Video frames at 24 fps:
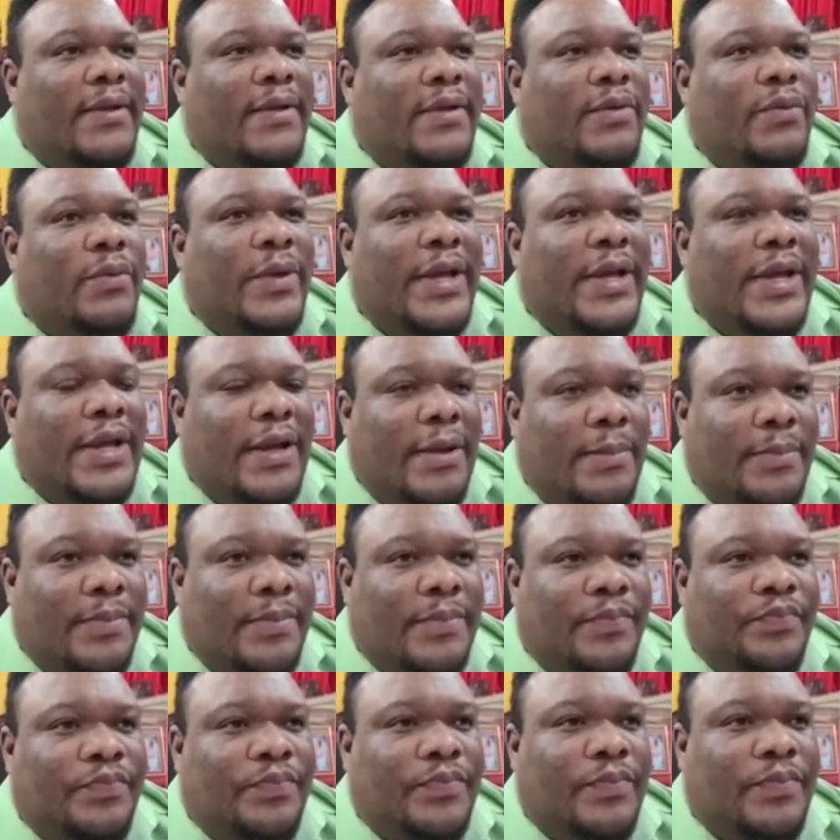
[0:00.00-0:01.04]
Wake up.
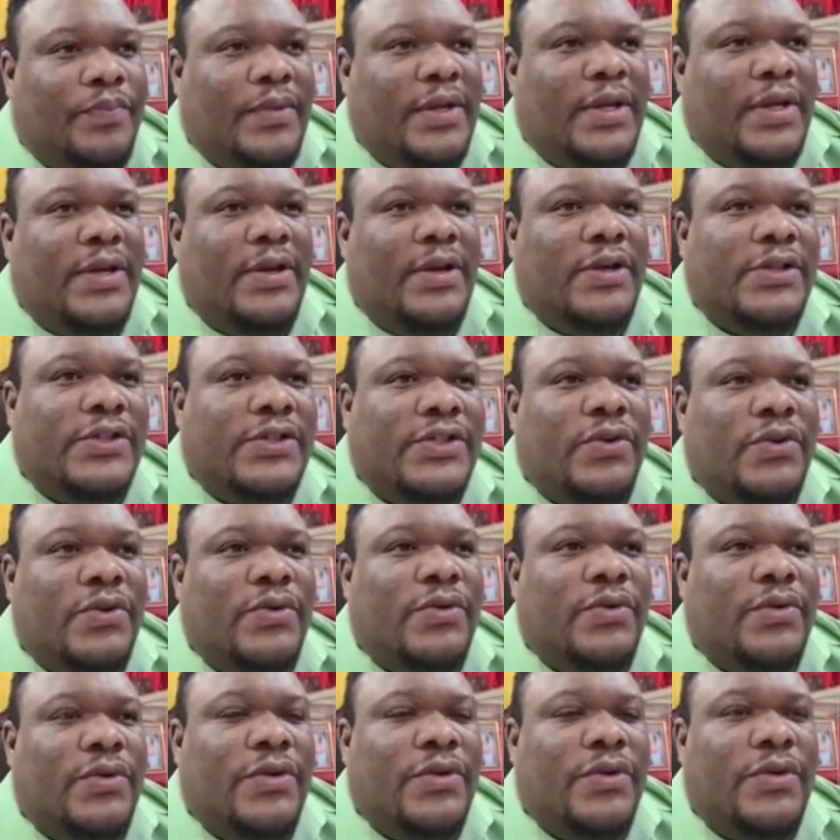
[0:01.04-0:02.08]

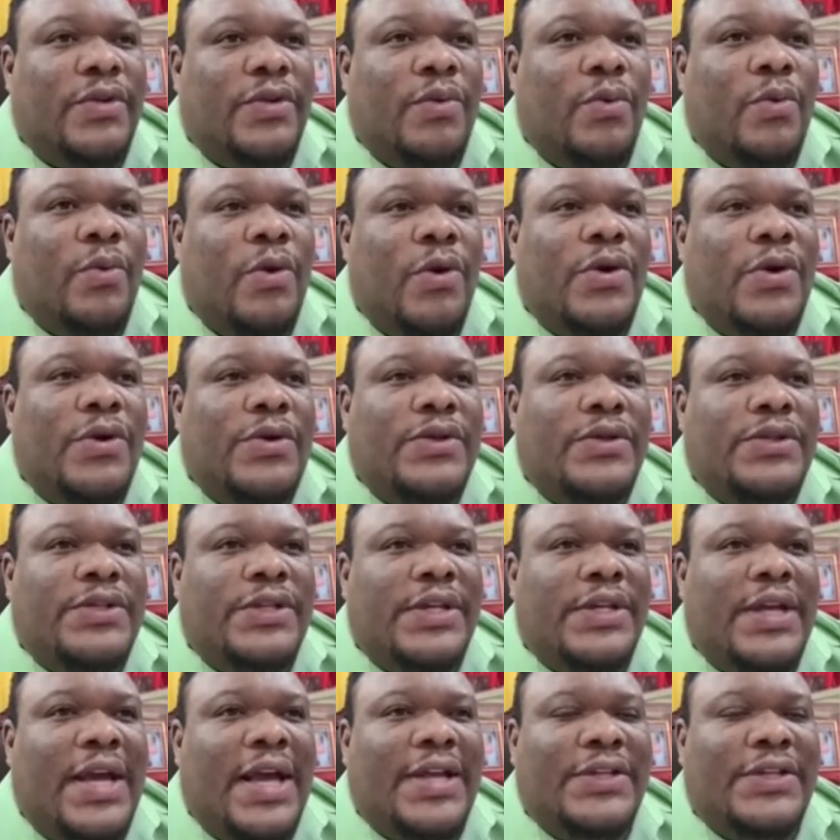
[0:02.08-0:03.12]
So the world
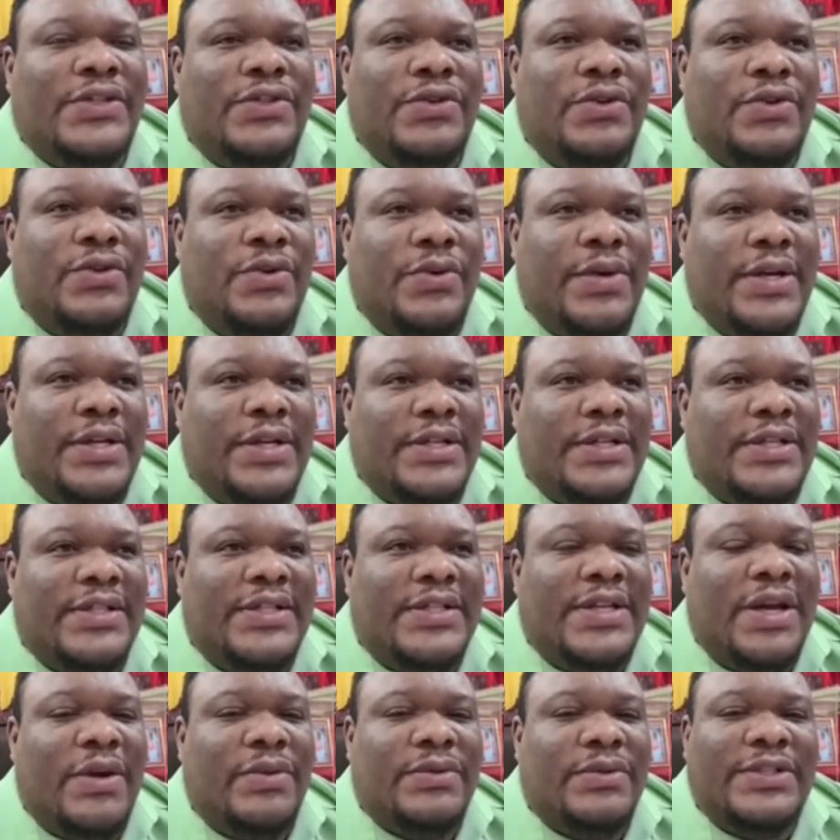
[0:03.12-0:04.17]
as you know it is
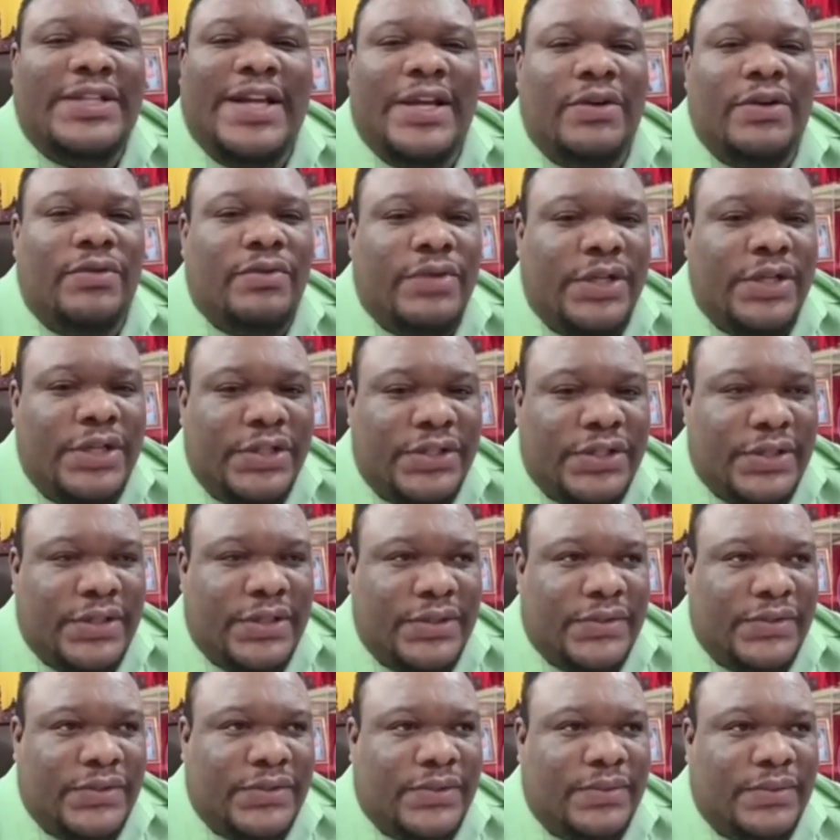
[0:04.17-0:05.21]
now 10
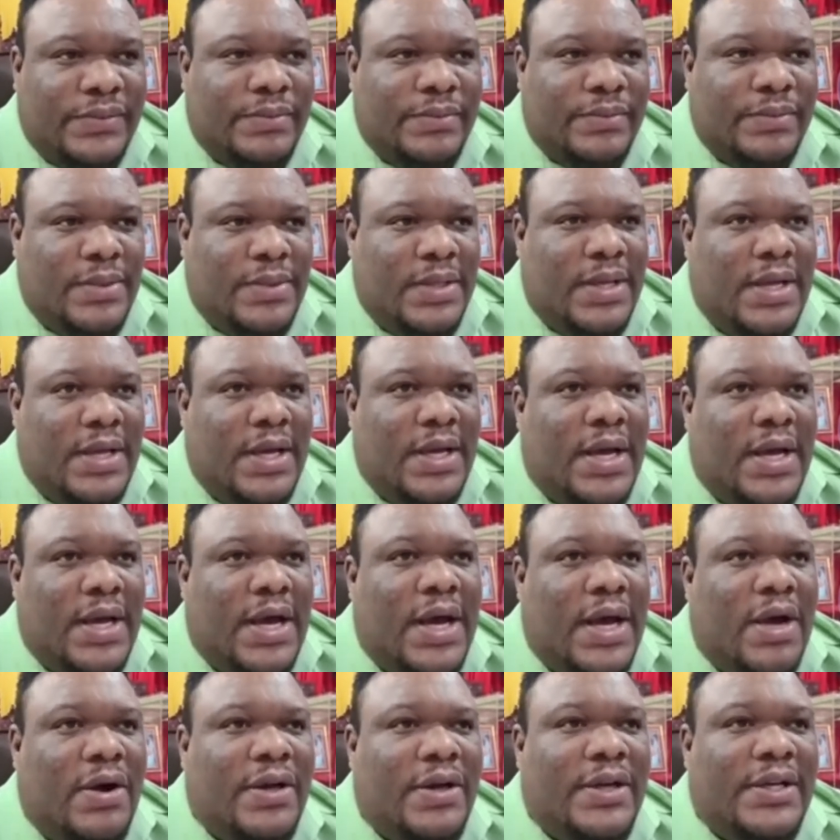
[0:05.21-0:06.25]
regions.
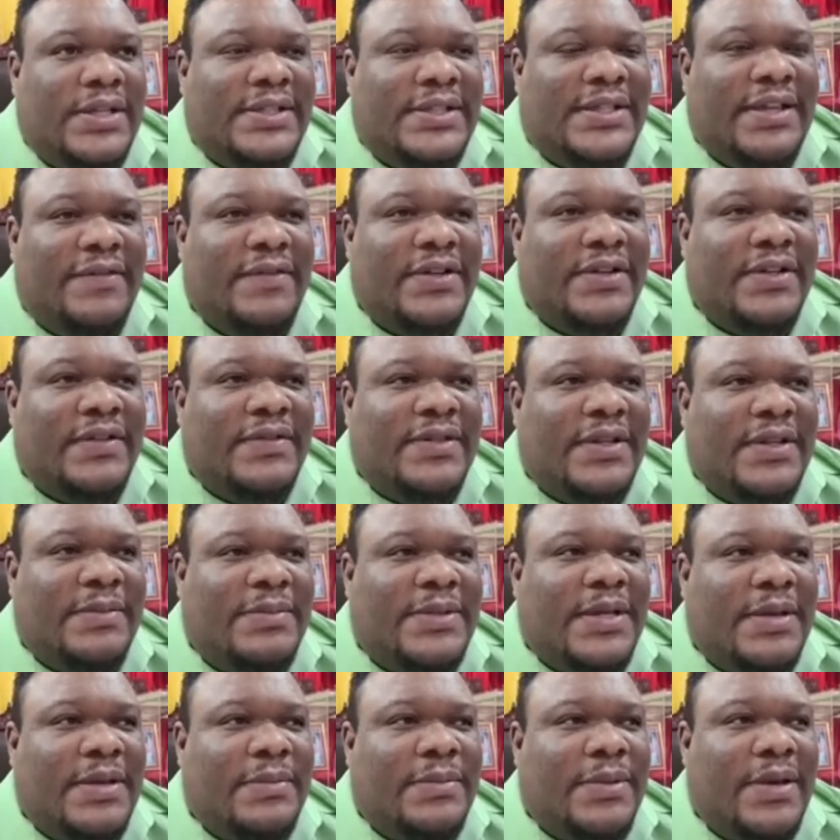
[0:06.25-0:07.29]
On the 7th of
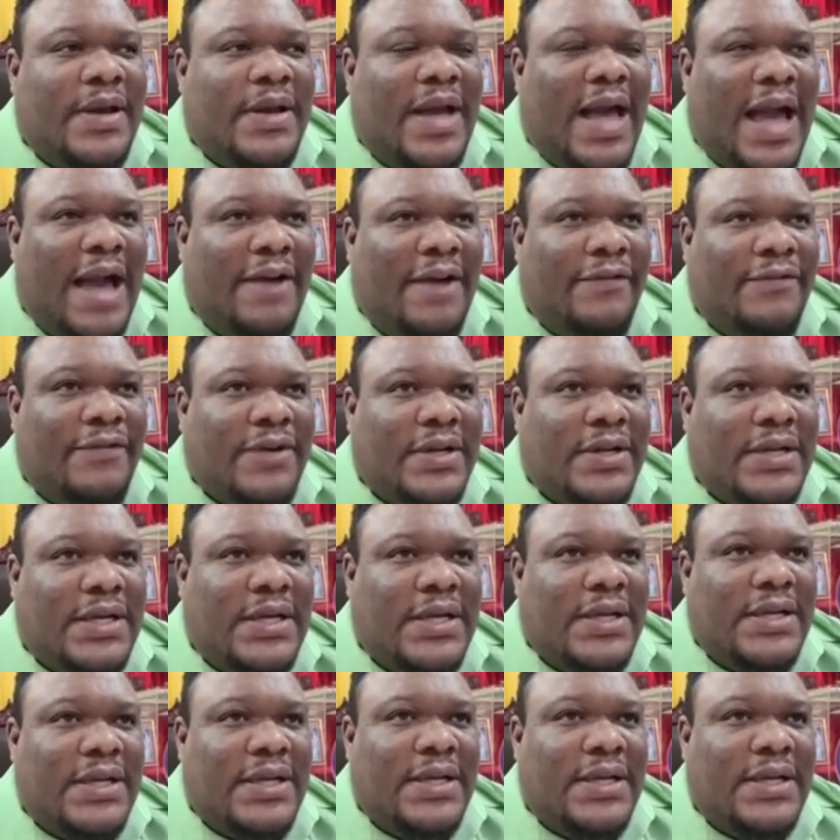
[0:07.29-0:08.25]
September, Africa,